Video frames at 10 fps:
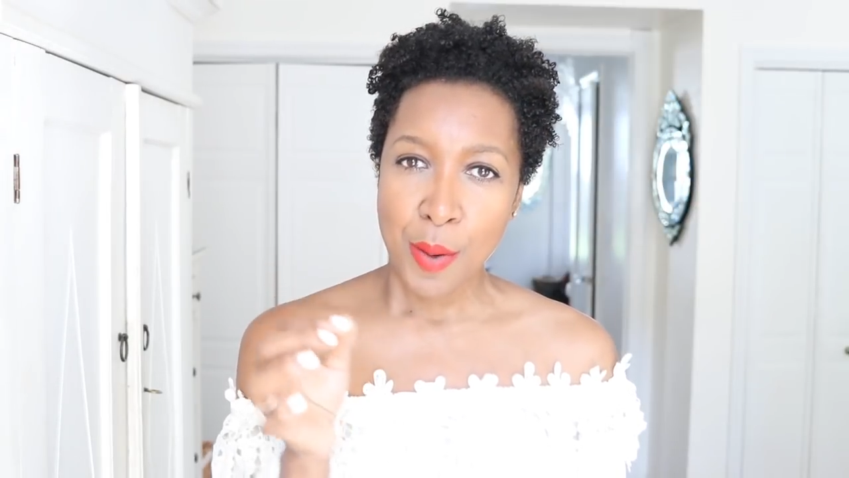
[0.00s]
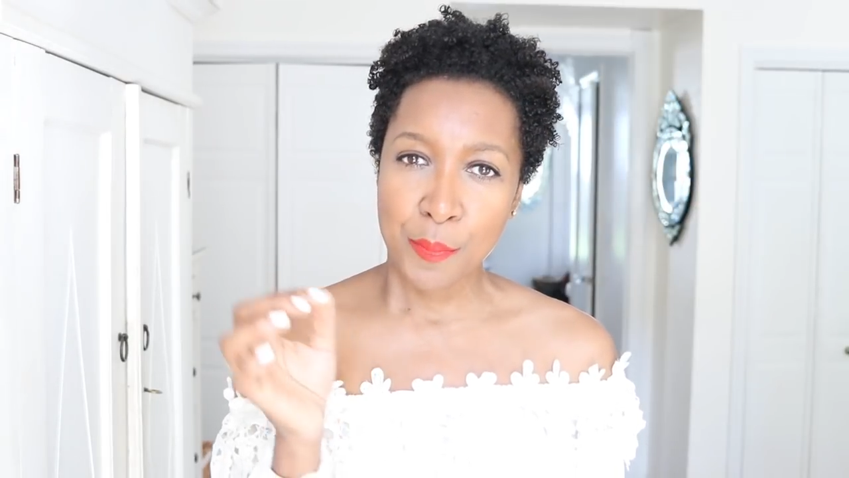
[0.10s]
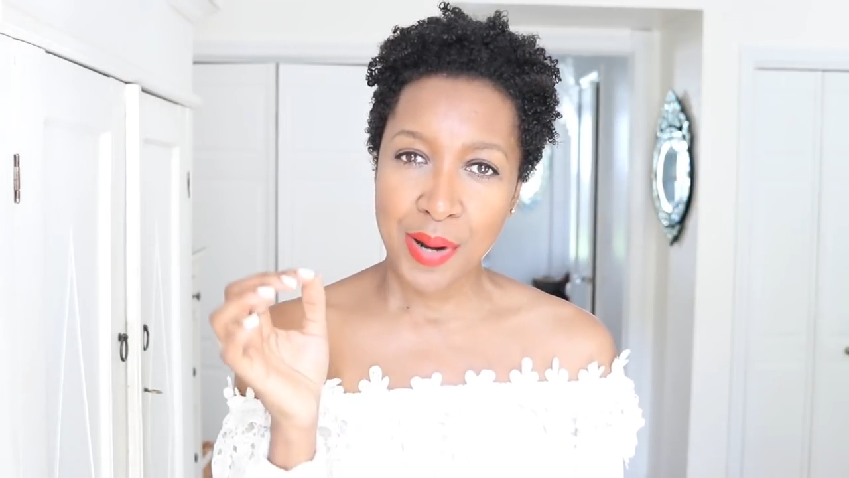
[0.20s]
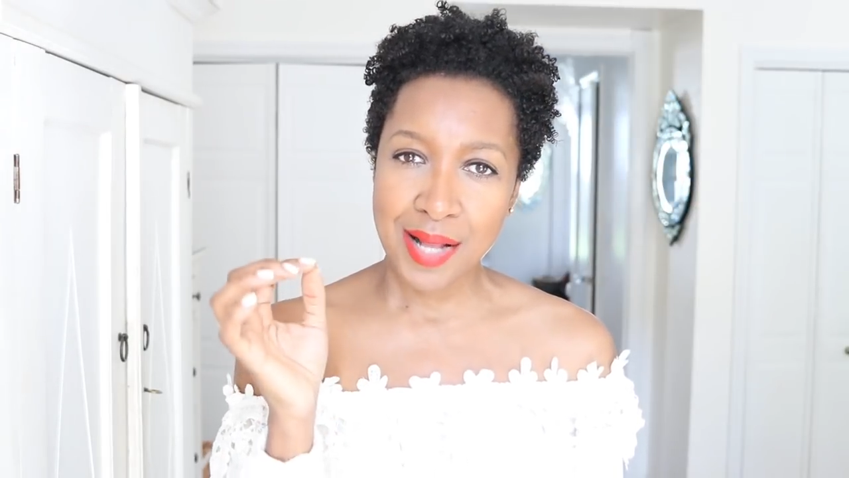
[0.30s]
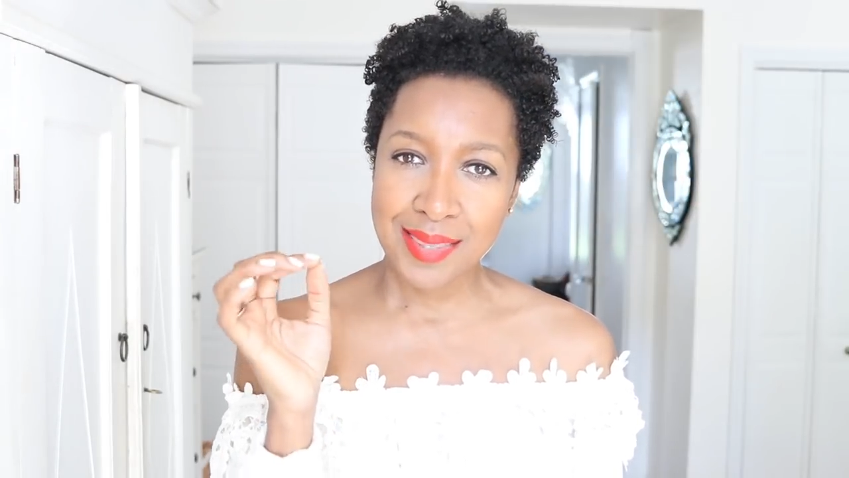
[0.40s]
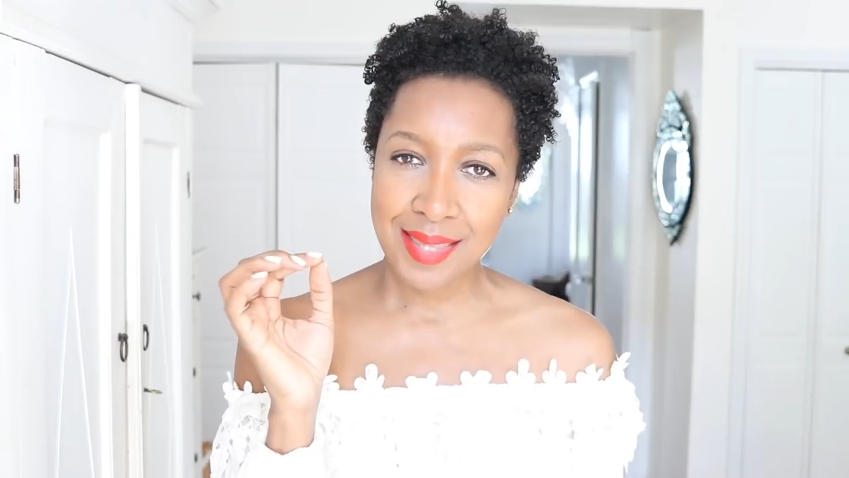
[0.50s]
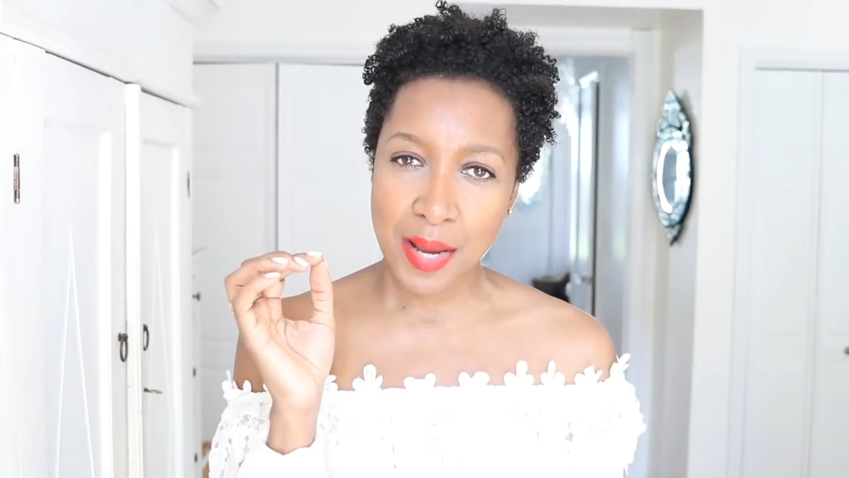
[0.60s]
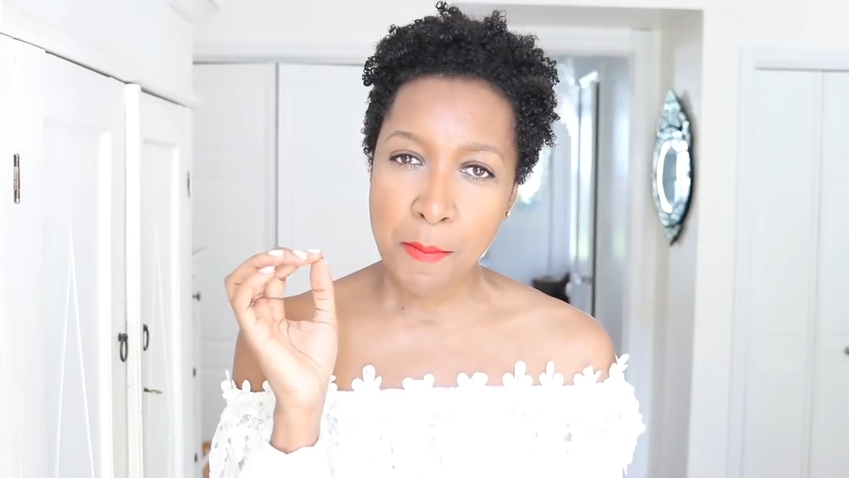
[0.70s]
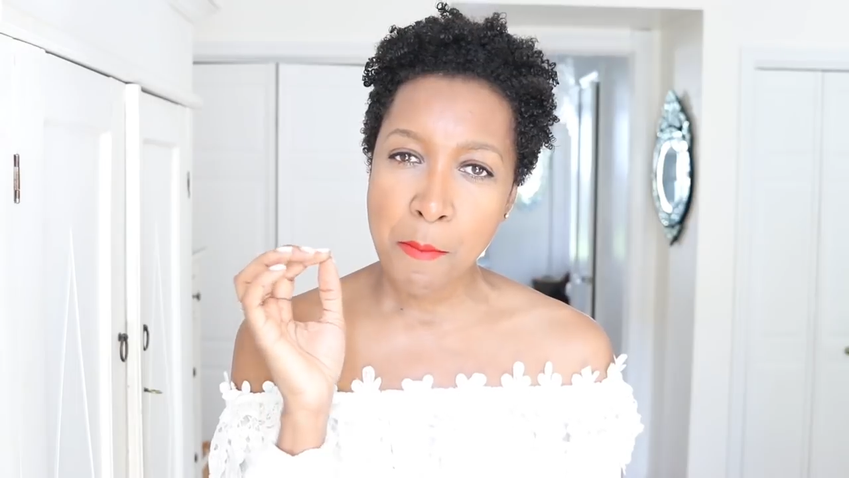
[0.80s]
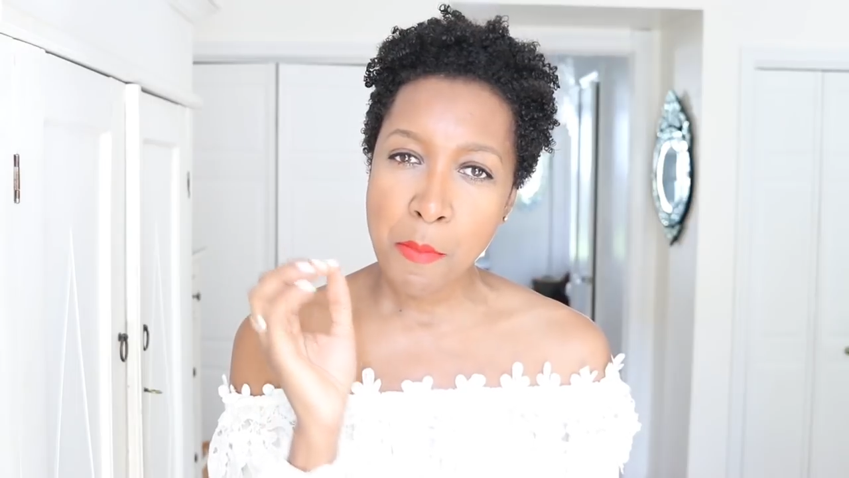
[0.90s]
but
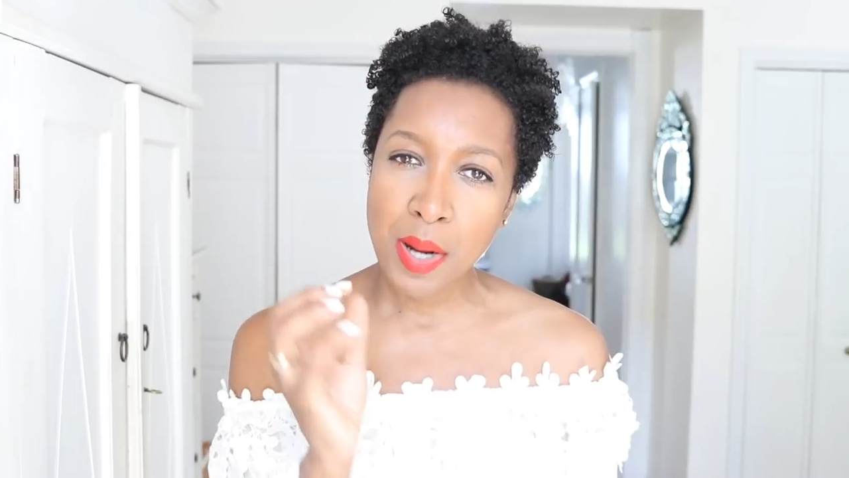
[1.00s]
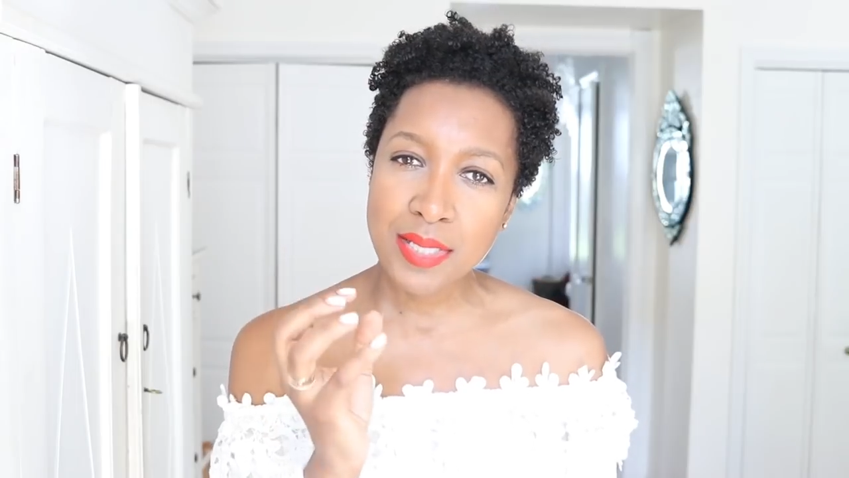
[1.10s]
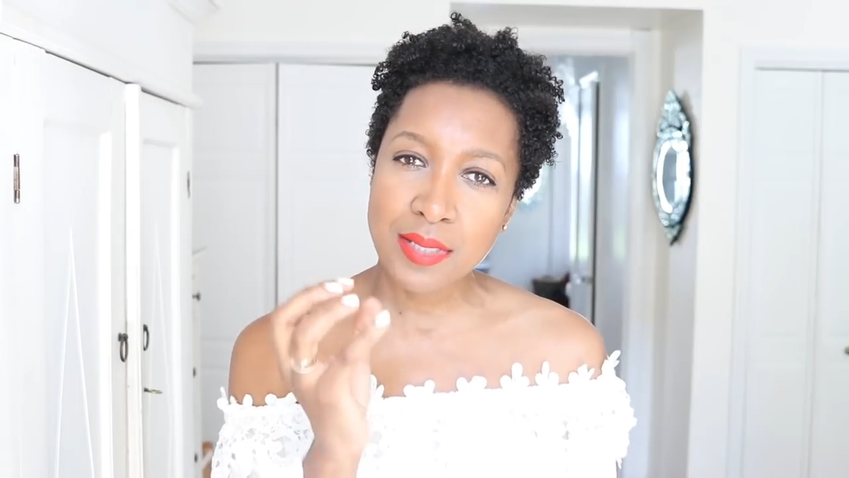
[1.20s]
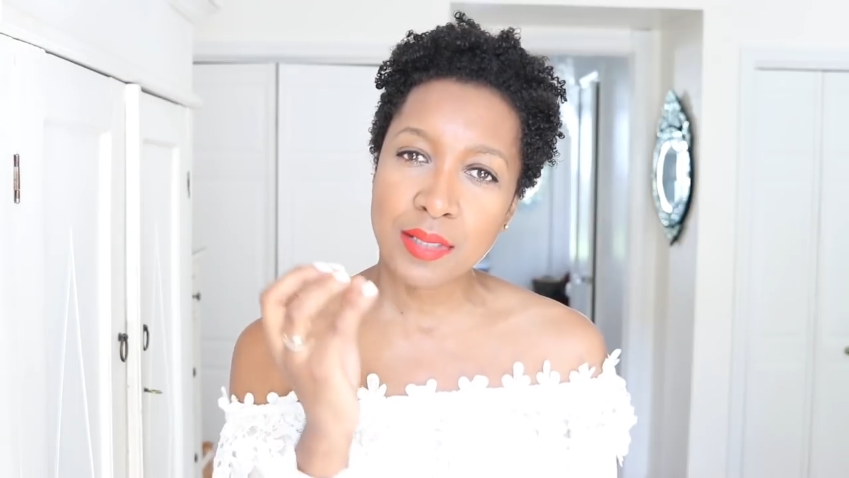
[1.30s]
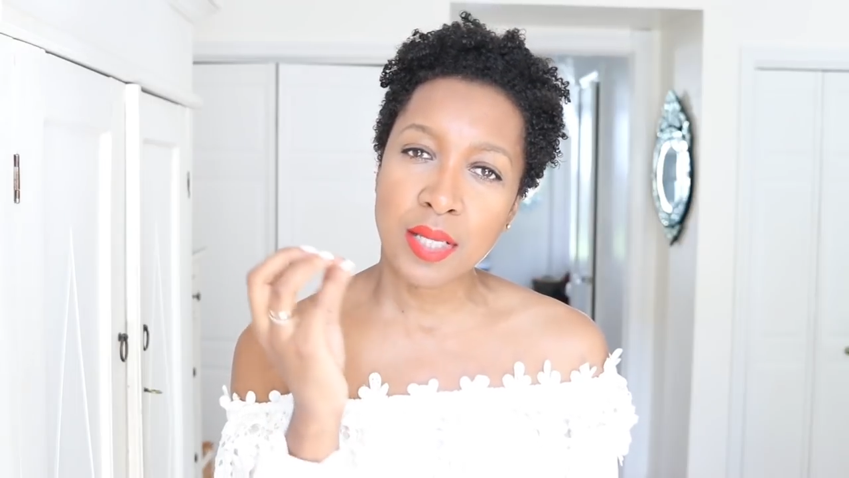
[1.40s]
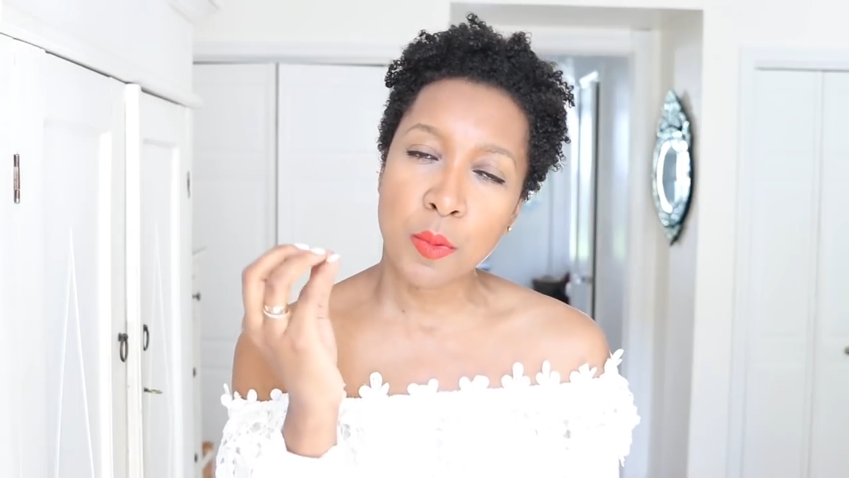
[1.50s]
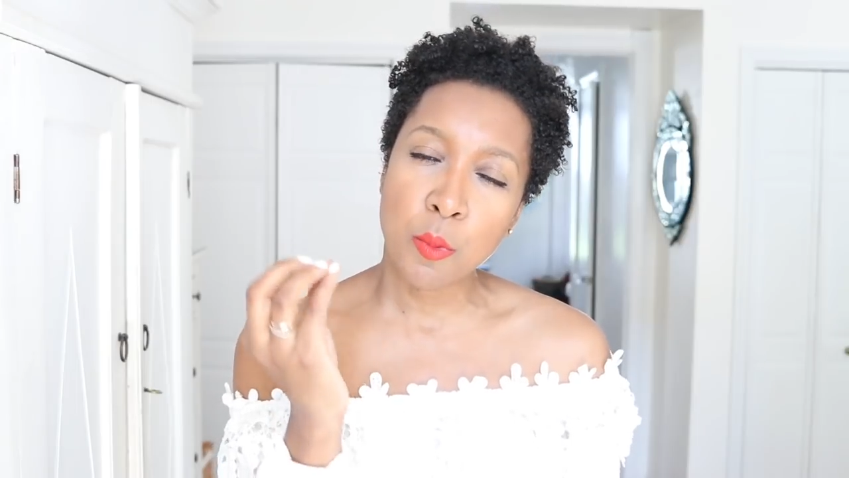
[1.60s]
that mustardy,